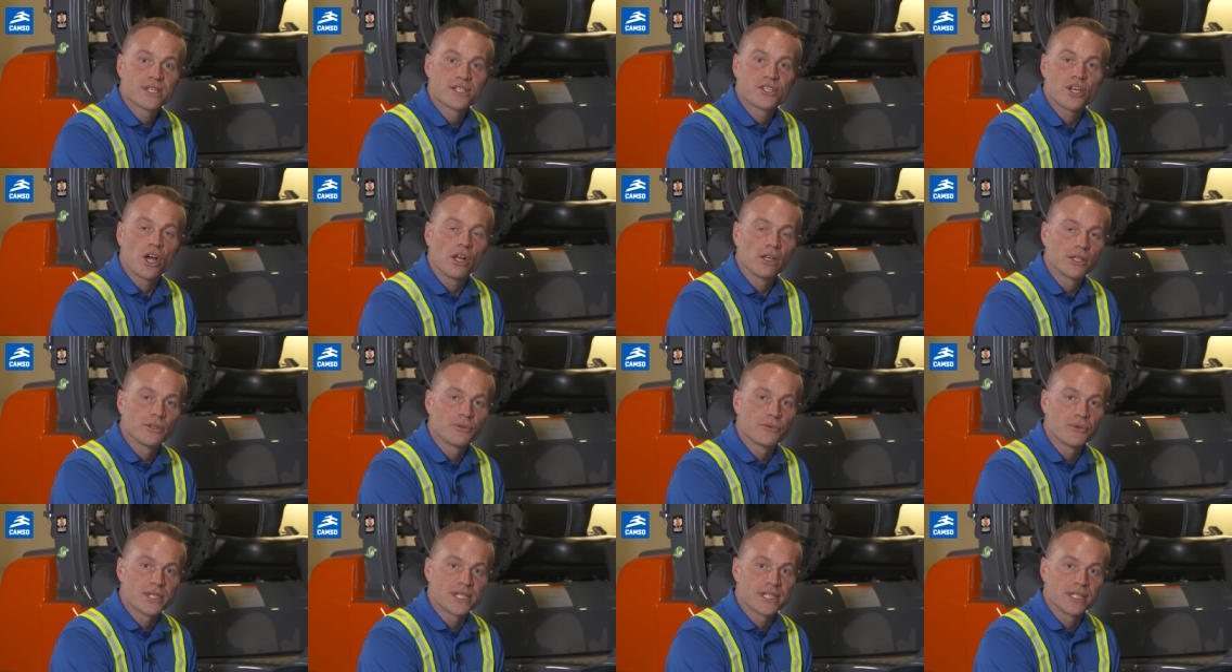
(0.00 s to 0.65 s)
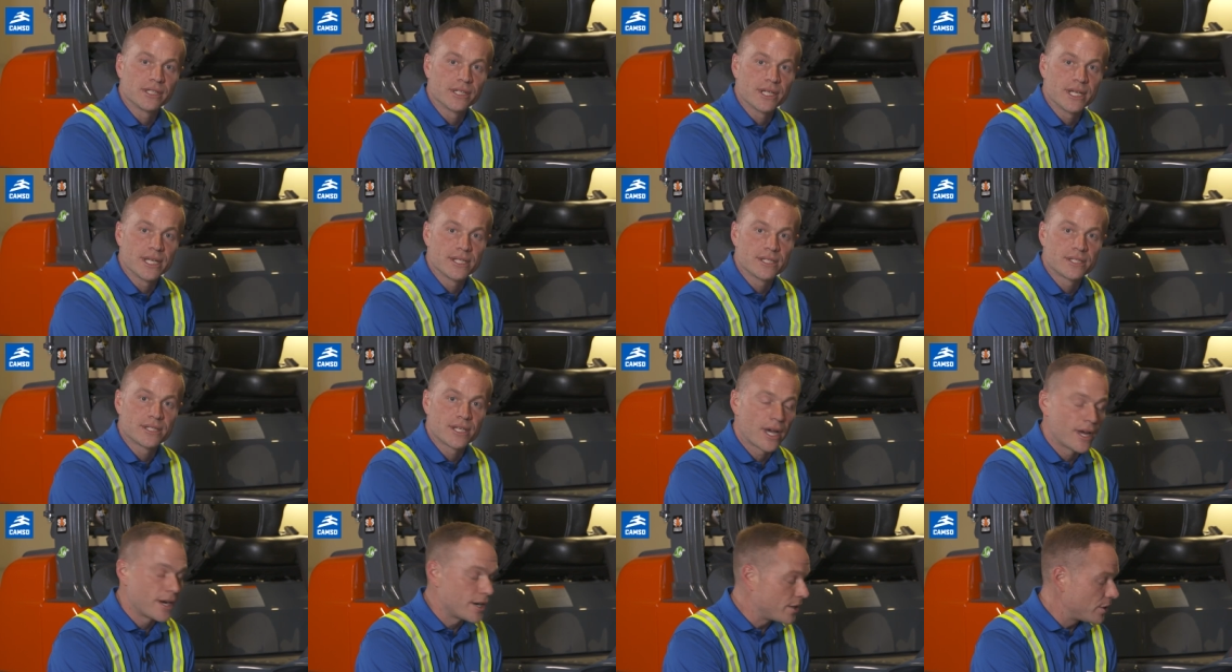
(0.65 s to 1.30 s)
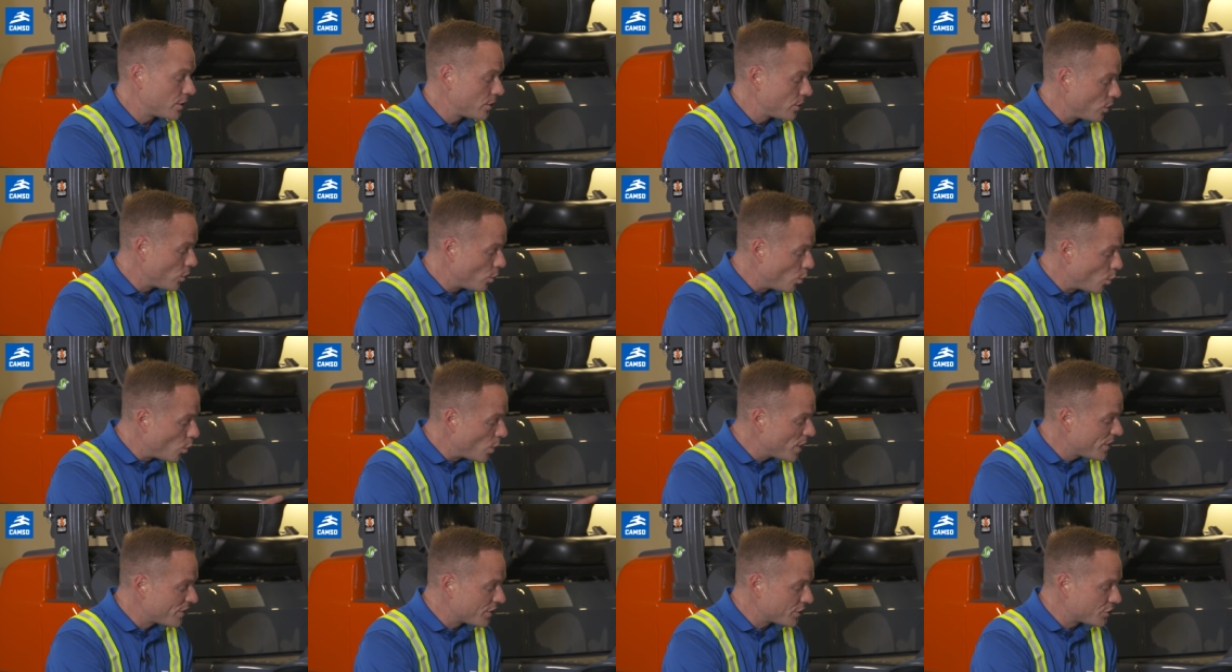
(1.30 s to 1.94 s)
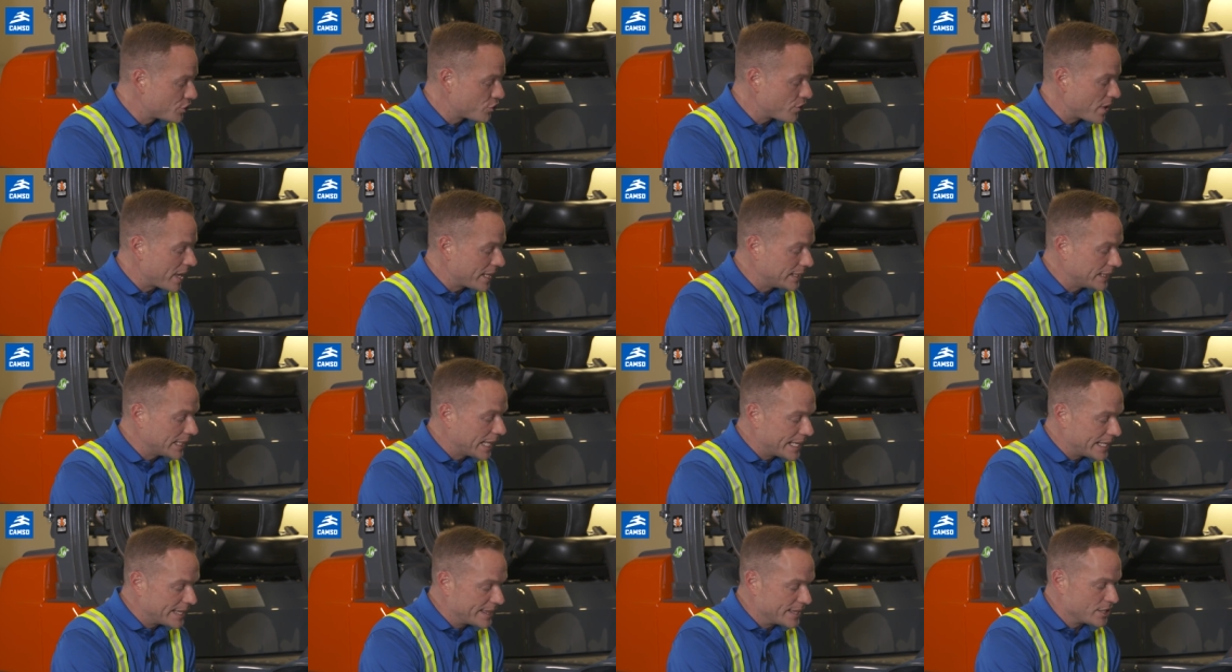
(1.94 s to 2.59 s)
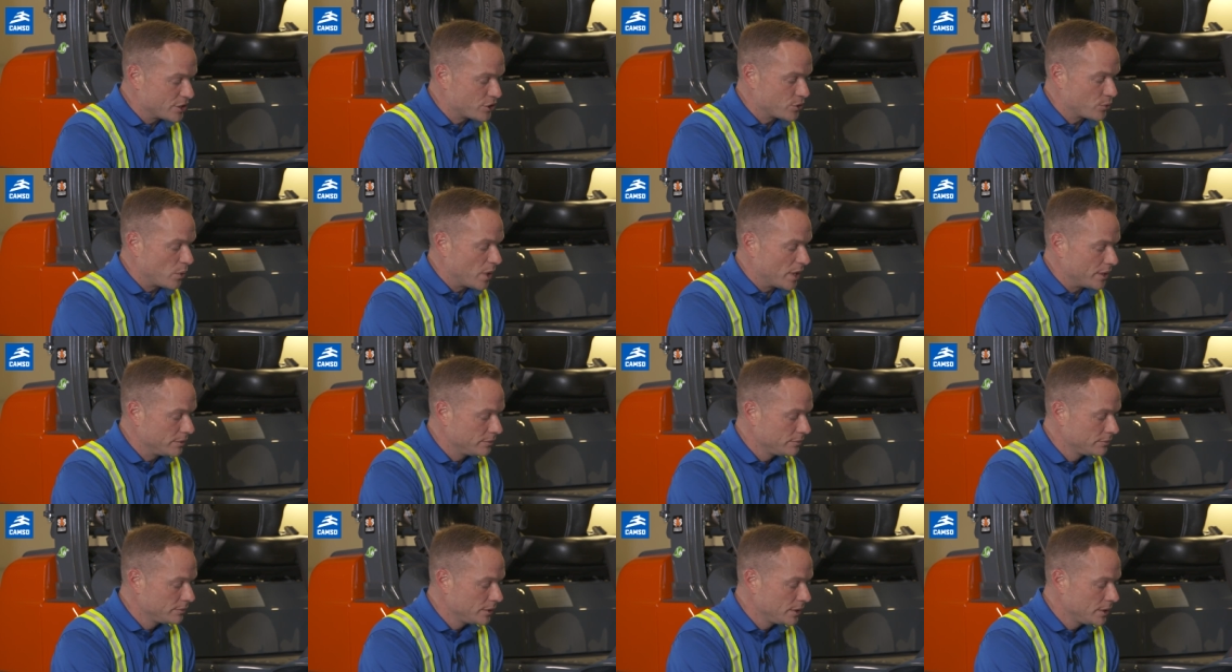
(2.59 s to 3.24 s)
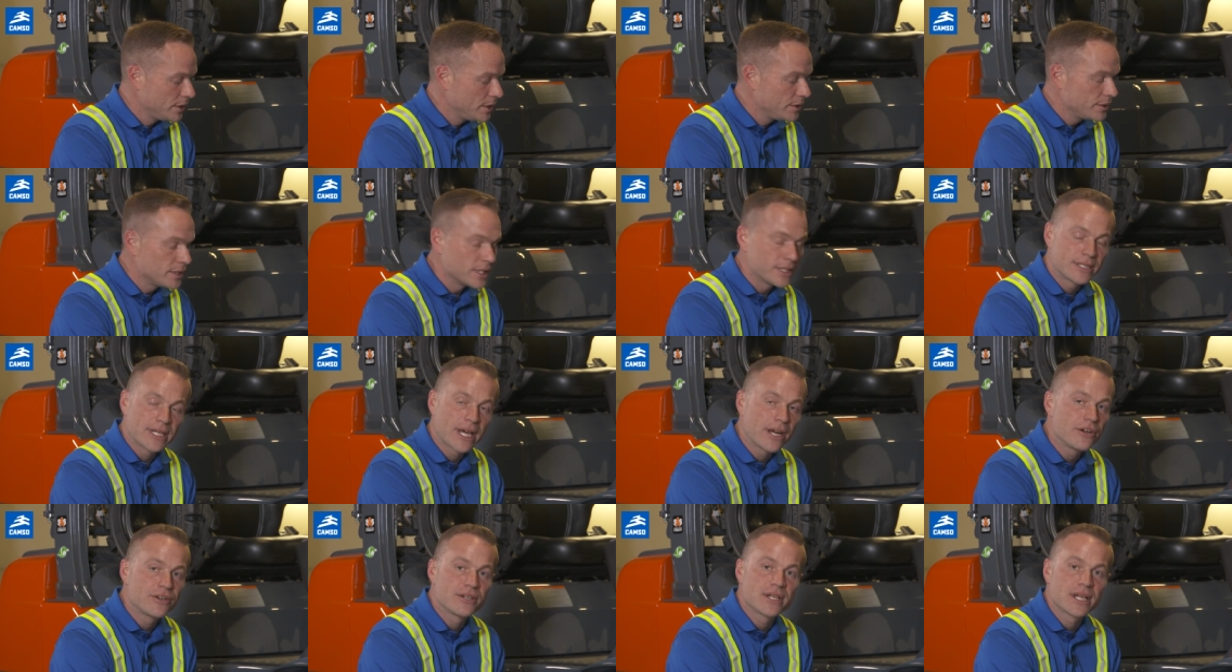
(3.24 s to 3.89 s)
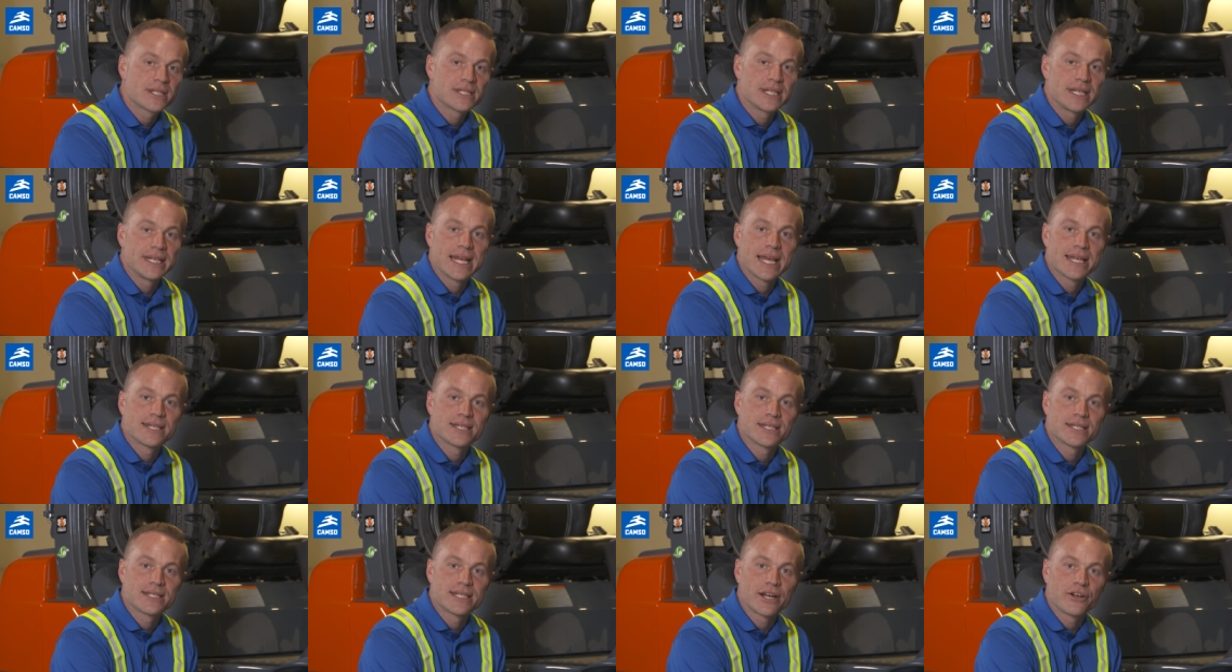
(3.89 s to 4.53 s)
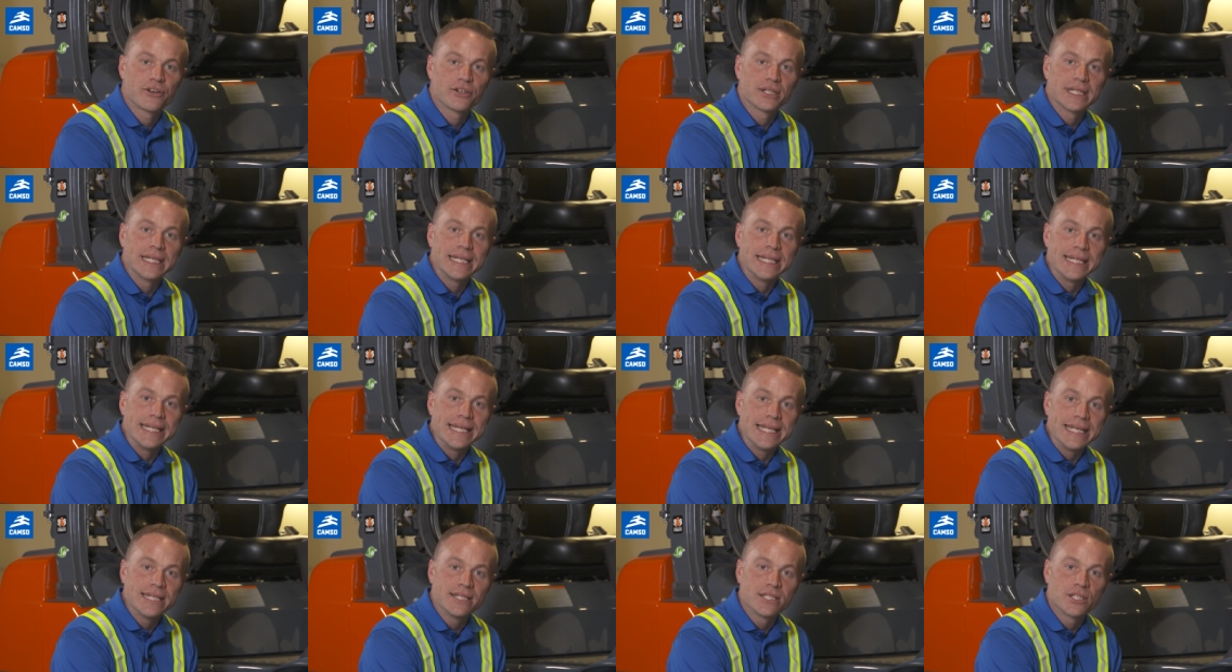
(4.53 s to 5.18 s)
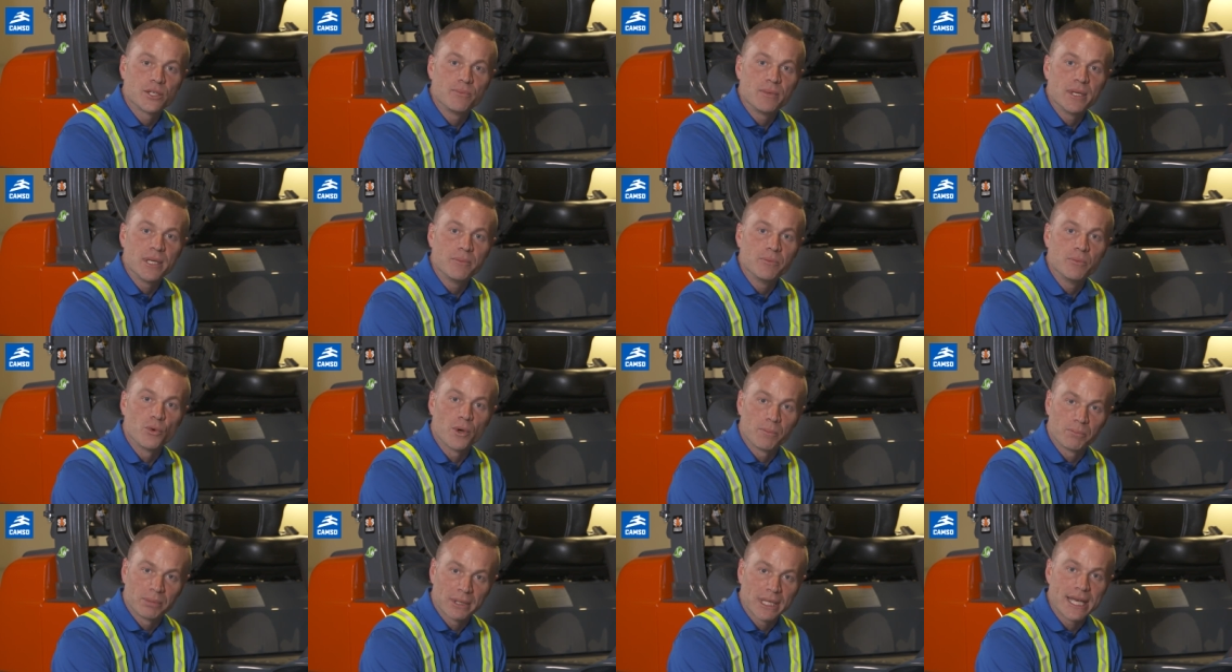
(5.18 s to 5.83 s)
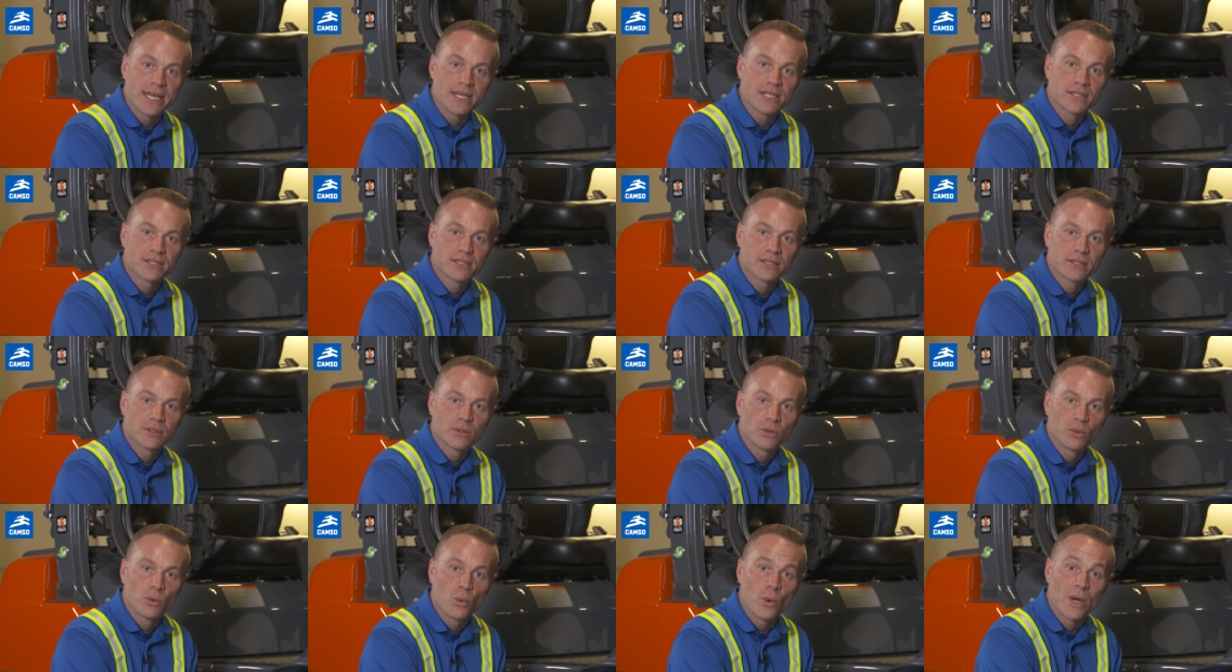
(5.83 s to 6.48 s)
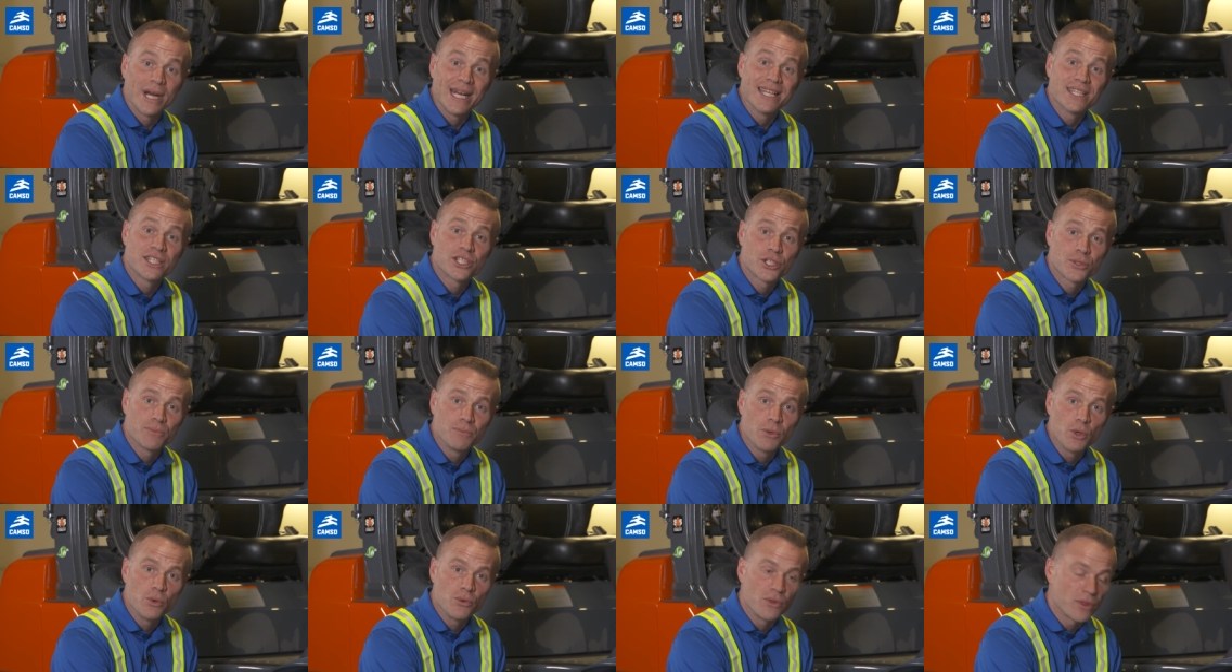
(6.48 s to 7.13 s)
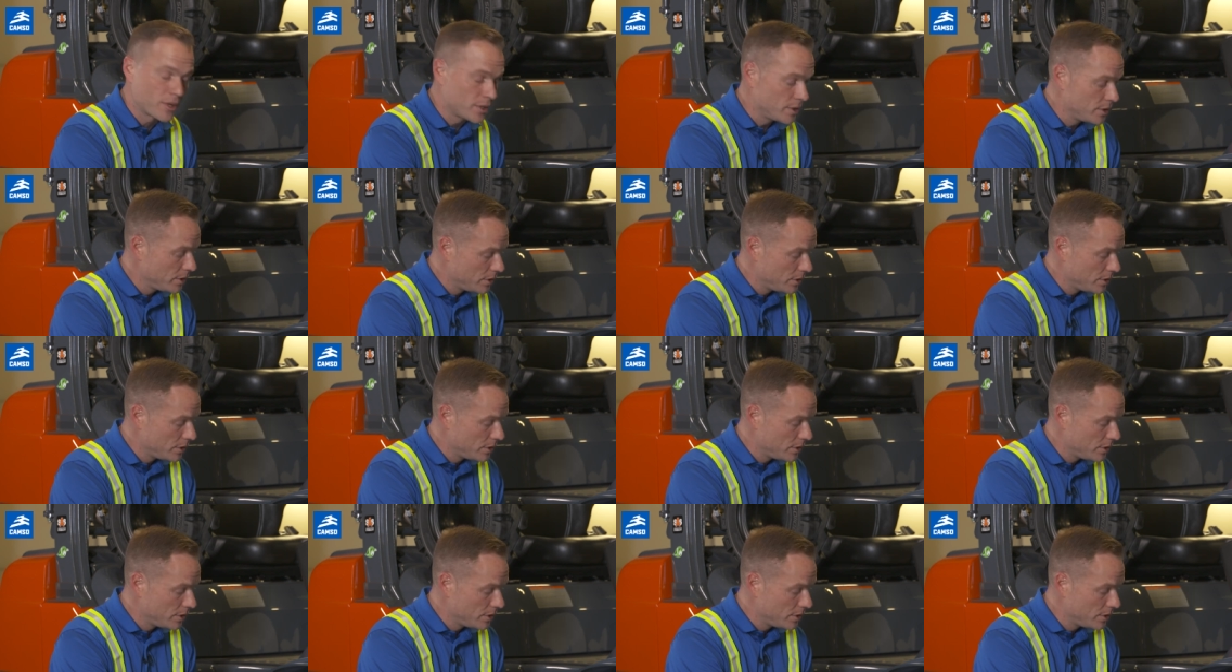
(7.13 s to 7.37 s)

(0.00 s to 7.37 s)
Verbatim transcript: a solid resilient tire with a tread like this one, the tire doesn't necessarily need to be replaced when it's smooth.